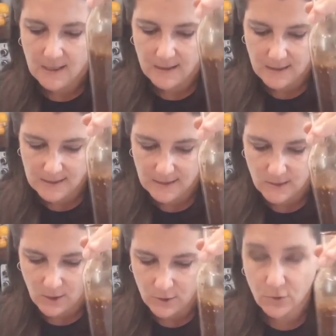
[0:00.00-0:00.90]
This is
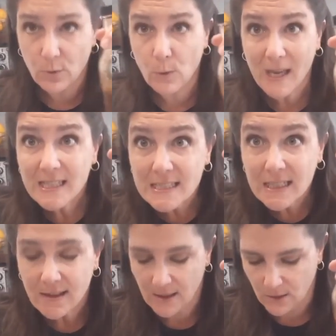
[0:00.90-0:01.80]
our cruet
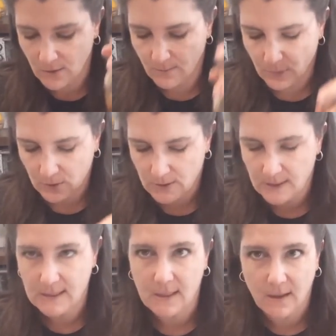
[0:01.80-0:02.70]
that you can
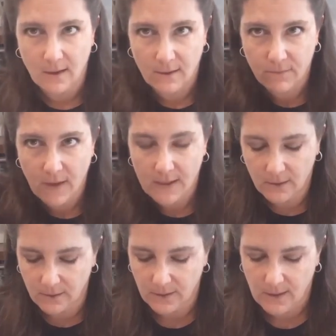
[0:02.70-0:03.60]
purchase,
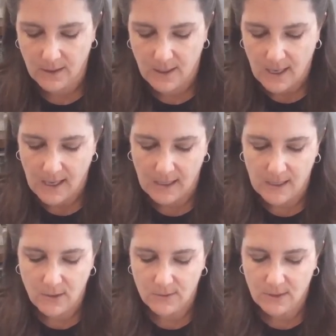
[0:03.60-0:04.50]
funnel. And I
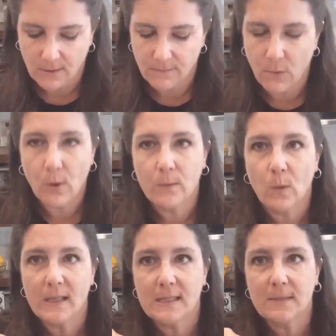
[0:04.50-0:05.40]
used our
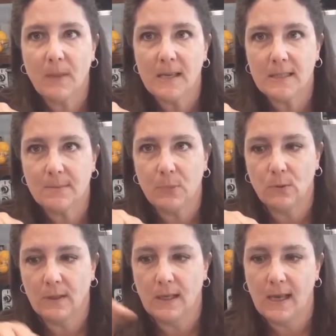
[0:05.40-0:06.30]
4-in-1 spice
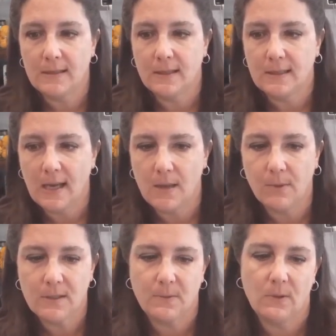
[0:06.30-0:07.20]
spoon that has a
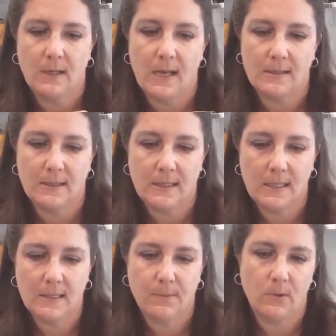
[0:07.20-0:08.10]
tablespoon, it has a
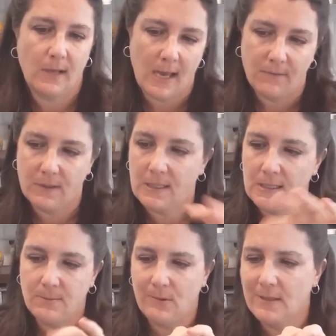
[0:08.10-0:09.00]
teaspoon, half a
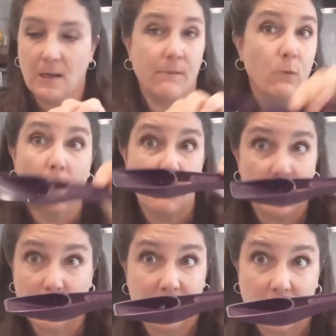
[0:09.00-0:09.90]
teaspoon. It's got 4
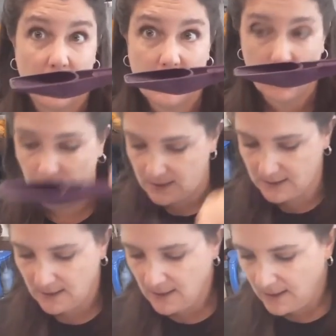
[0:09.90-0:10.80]
measurements on here.
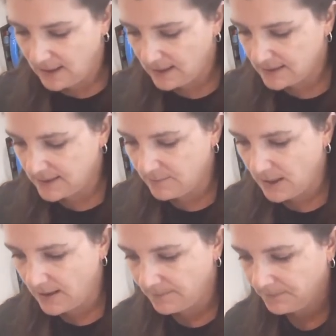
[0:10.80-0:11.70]
It's the
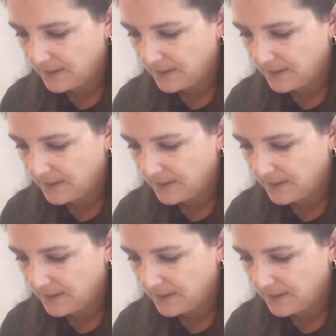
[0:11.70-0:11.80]
bomb.